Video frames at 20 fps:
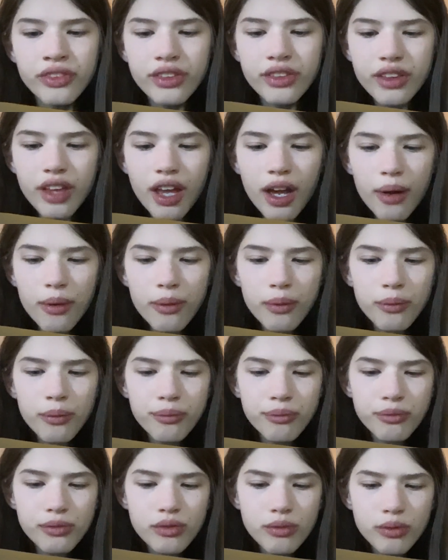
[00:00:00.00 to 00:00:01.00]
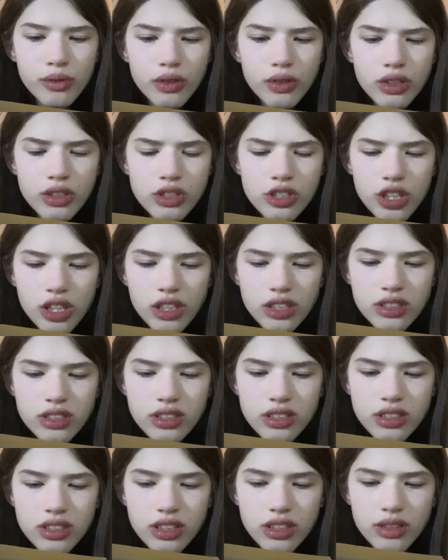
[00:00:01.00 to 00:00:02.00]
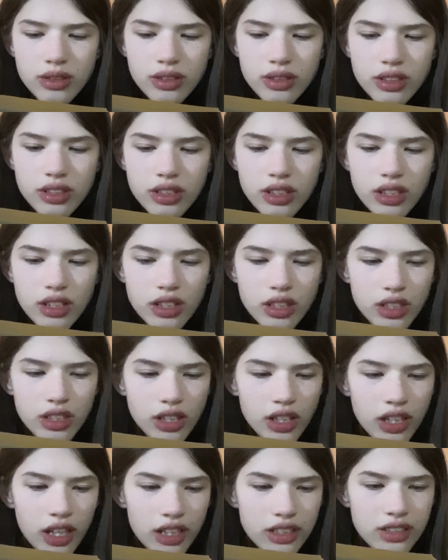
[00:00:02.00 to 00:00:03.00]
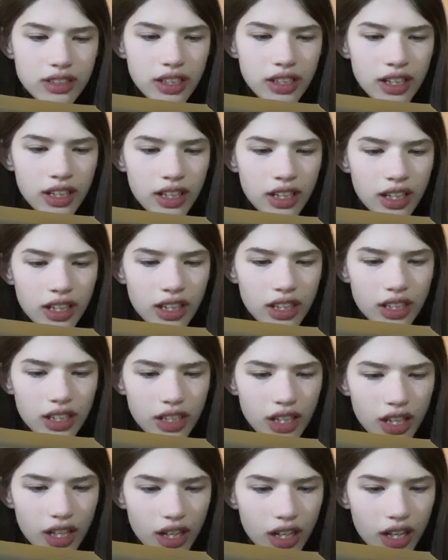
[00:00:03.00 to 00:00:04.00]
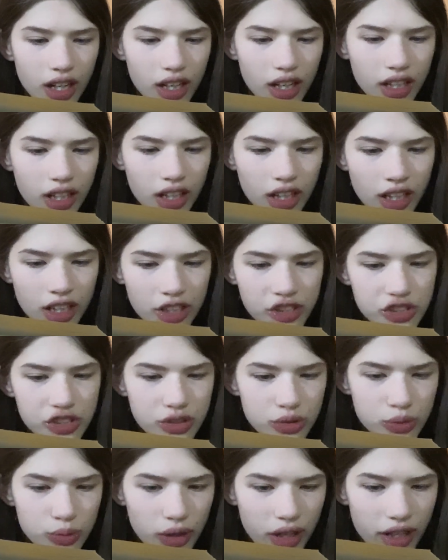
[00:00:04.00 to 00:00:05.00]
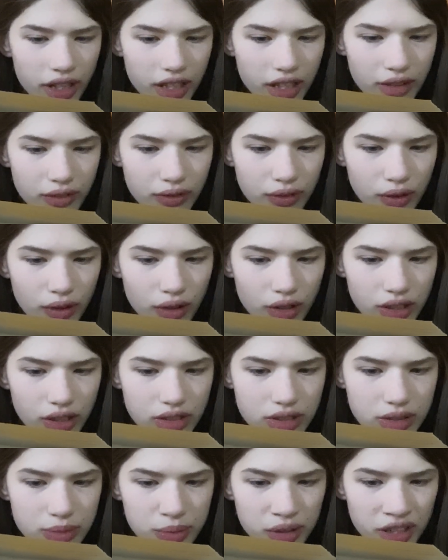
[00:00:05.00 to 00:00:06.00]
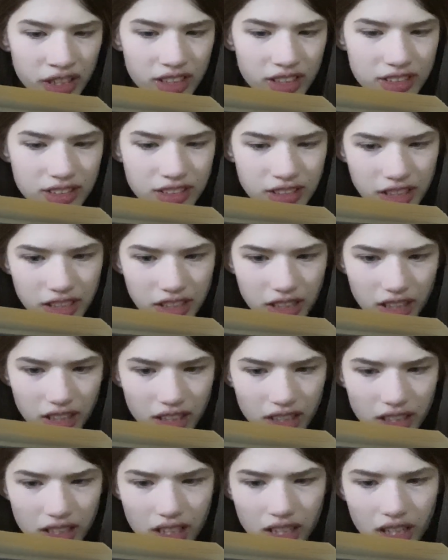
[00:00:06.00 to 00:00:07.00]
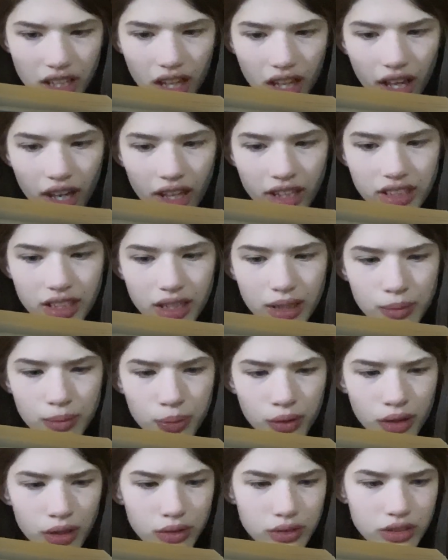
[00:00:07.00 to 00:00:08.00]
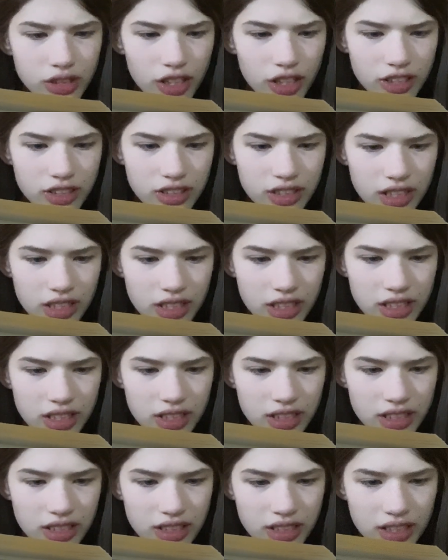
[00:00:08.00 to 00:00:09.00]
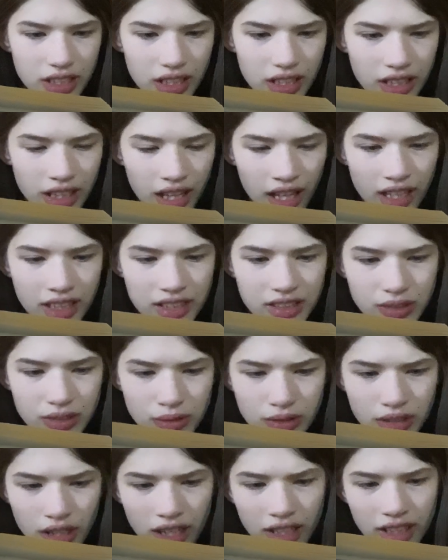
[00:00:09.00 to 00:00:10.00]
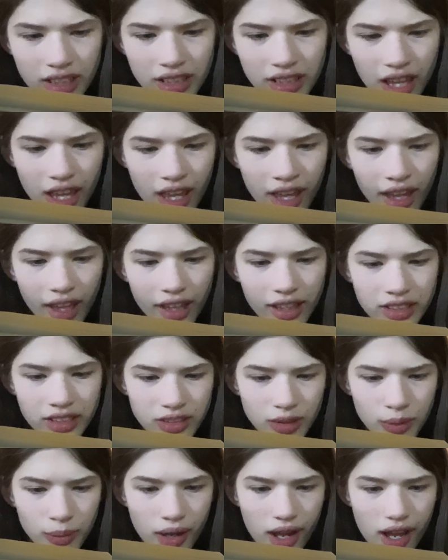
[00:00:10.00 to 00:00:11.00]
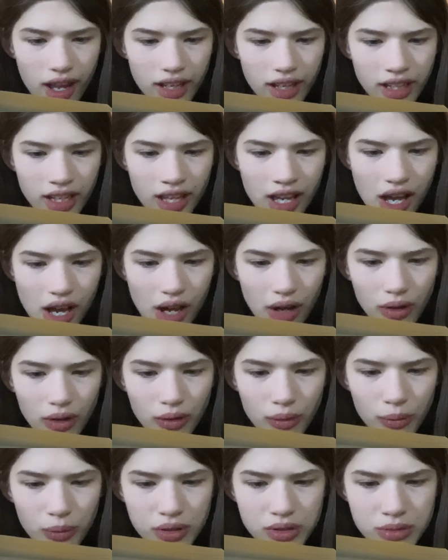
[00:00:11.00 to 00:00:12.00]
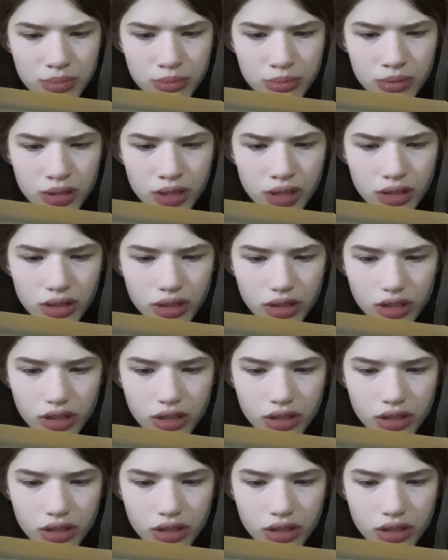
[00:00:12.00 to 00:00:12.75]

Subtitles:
They were just getting their clutches ready for the spring sitting, and they protested that to take the eggs away now was murder.